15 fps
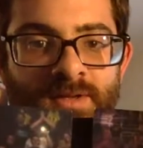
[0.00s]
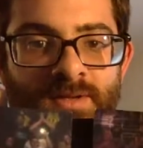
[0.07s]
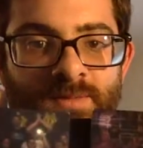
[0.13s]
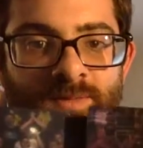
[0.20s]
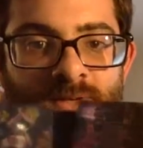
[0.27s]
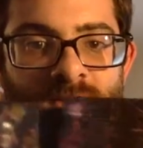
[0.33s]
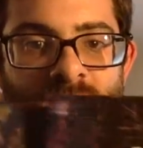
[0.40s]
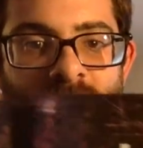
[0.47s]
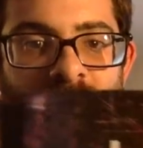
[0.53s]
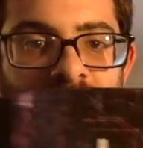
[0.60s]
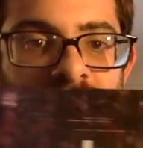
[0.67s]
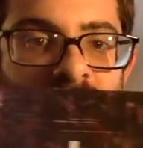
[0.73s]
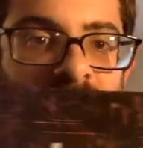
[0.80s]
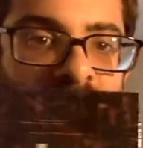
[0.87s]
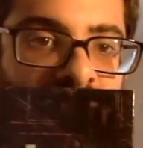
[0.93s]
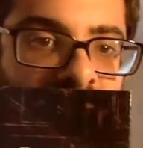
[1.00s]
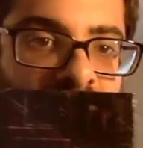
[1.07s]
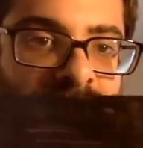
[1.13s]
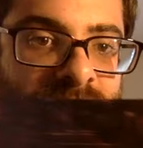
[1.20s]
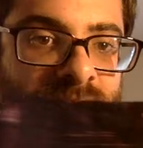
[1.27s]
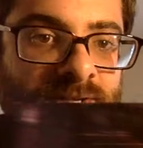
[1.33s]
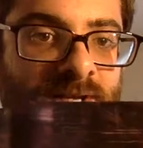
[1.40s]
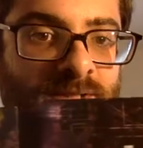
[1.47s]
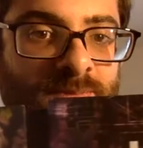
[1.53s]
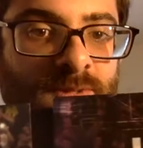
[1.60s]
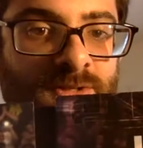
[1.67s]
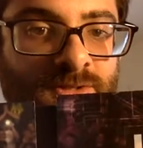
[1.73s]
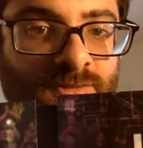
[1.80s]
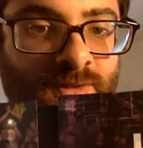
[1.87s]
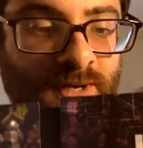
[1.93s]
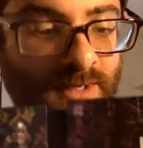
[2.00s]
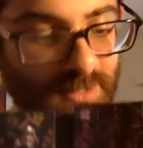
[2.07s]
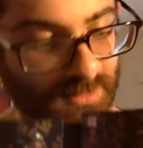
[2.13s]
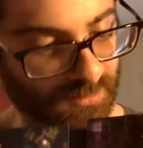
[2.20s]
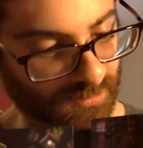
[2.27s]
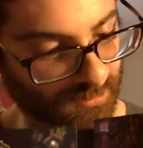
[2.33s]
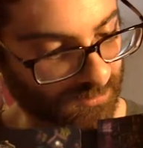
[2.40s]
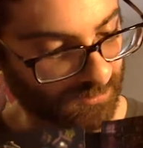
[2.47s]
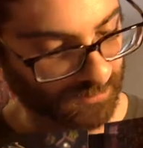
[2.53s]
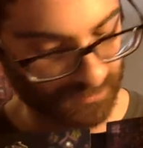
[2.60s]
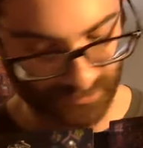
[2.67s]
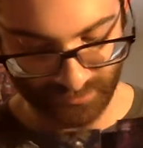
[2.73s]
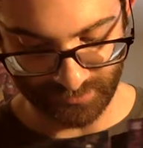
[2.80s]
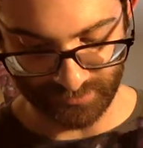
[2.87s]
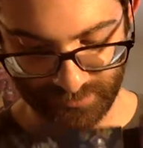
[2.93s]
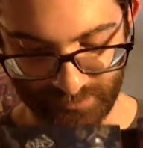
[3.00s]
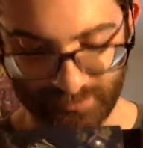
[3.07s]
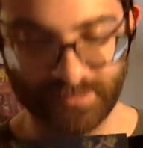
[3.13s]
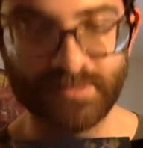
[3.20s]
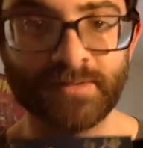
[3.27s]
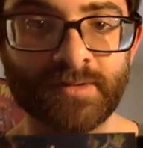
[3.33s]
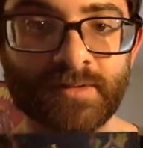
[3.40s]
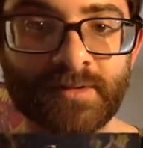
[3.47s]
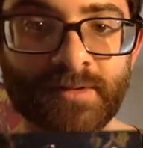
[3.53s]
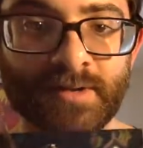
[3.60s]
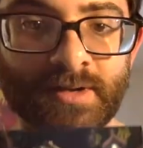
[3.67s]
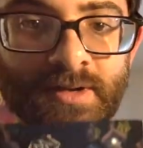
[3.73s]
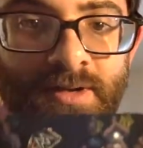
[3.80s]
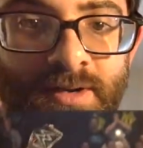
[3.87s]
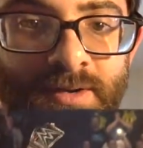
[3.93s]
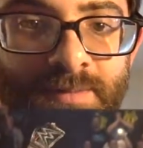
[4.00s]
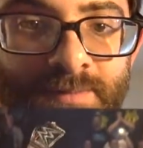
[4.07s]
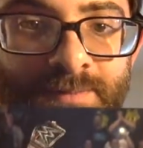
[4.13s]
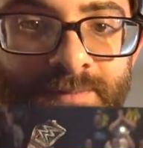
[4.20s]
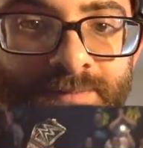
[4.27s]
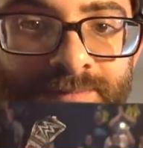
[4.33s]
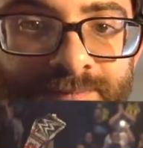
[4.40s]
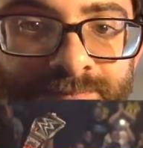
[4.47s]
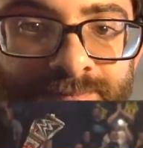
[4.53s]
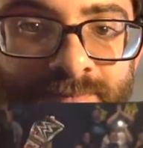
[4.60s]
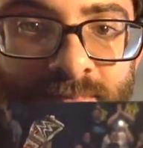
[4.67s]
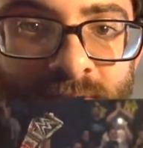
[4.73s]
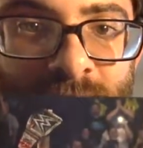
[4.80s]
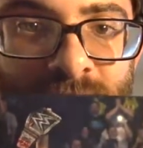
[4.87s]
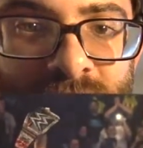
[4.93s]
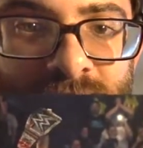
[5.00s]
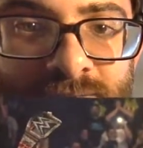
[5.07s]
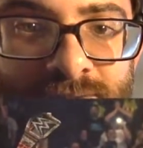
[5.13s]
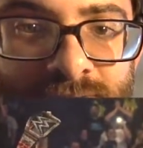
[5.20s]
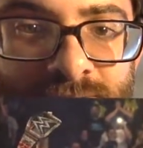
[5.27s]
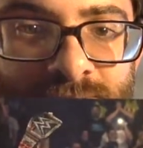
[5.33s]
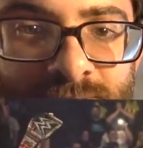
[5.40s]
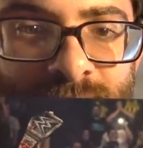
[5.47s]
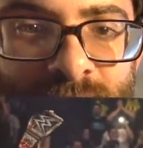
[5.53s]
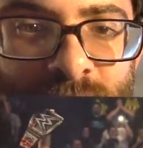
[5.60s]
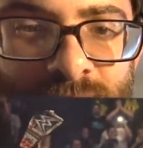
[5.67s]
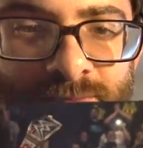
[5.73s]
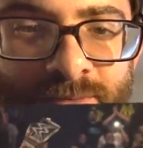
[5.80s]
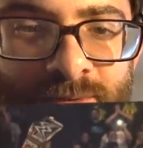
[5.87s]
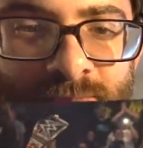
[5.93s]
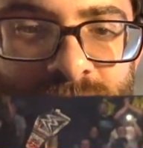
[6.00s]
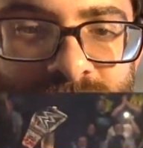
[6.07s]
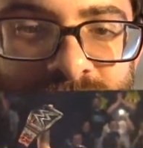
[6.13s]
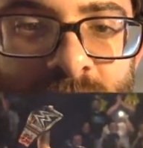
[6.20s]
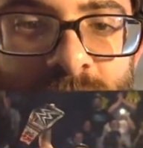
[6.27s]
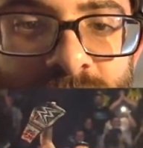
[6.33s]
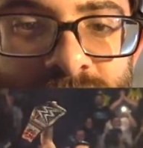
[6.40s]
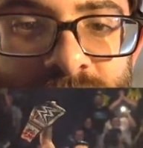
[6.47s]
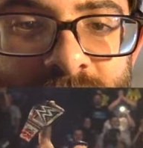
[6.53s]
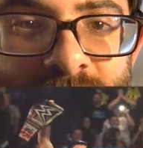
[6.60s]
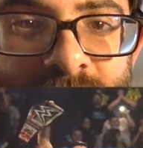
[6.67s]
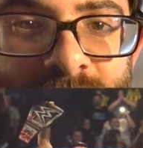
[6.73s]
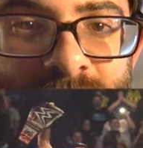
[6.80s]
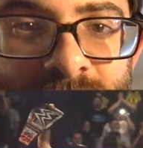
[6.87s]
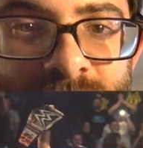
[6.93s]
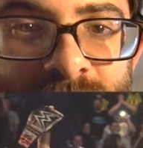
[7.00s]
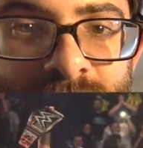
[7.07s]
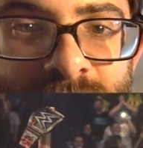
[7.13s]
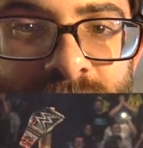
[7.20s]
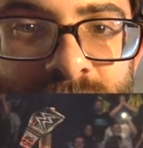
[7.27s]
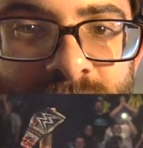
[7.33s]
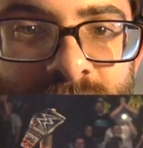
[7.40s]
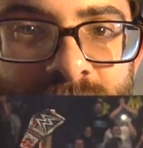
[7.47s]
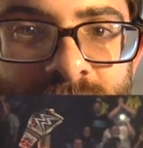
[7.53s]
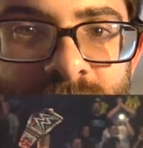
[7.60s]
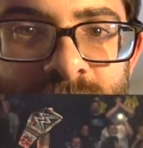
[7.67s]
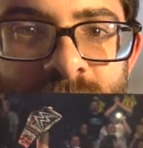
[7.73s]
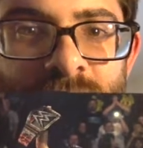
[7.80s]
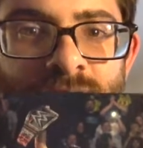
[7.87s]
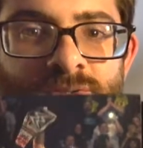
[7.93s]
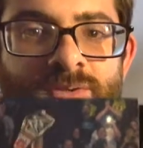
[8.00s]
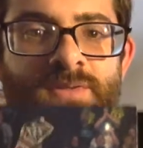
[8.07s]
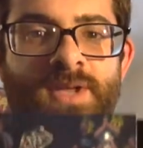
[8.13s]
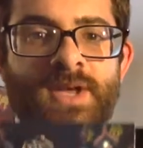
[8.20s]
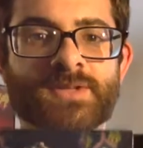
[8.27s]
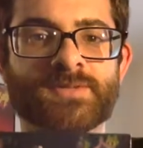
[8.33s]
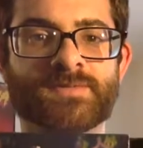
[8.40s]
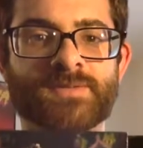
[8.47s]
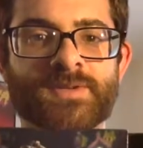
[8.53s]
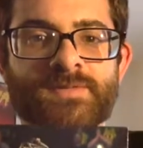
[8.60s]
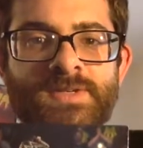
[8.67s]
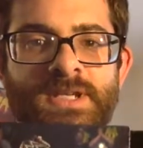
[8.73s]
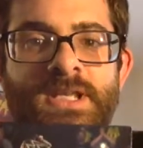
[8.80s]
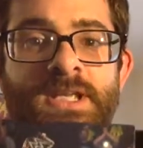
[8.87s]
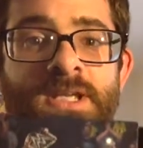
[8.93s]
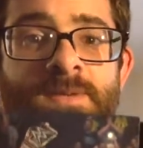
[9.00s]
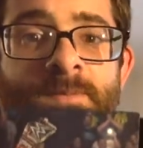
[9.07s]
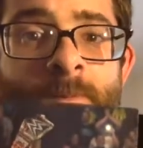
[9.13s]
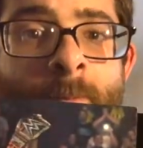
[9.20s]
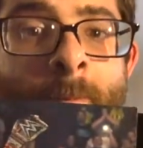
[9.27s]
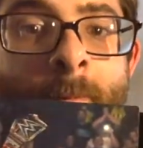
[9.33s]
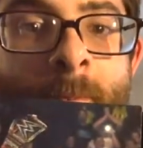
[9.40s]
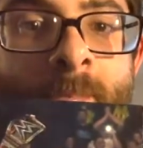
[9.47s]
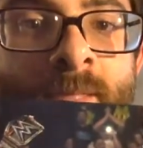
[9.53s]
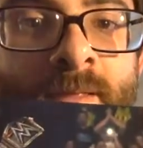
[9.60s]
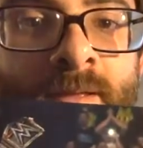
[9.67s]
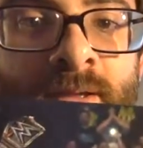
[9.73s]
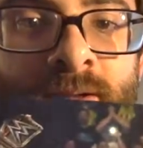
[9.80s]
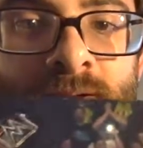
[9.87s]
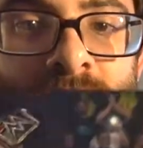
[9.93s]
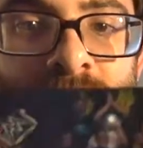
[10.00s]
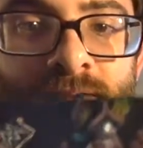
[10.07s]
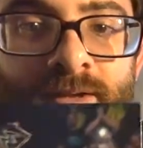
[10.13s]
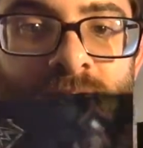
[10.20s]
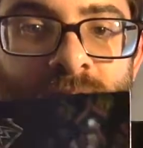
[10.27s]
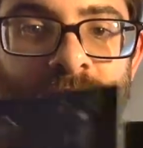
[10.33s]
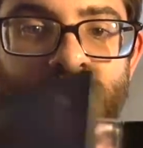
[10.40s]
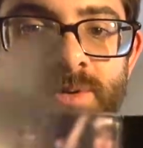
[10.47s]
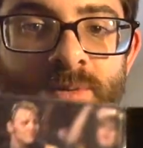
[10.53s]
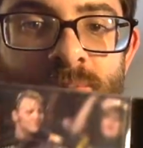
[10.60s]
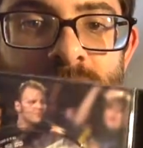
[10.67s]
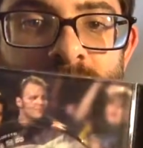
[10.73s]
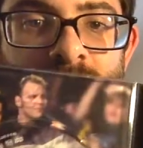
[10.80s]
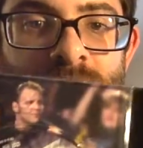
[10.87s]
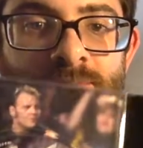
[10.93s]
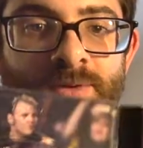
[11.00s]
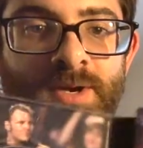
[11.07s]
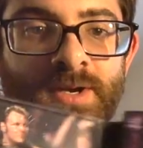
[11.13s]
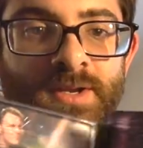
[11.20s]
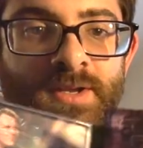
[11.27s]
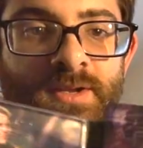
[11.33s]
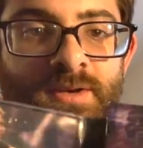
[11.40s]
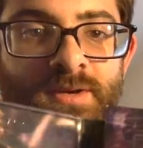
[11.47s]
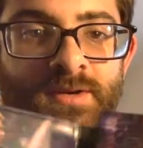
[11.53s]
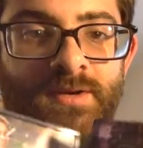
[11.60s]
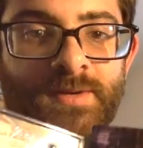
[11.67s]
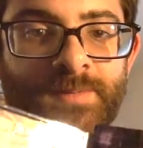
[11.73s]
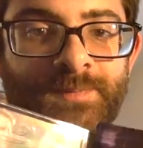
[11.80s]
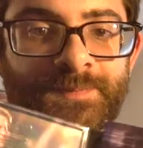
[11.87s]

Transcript: We got this is a nice picture right here. I believe this is from SummerSlam 2015, and we open it up right here.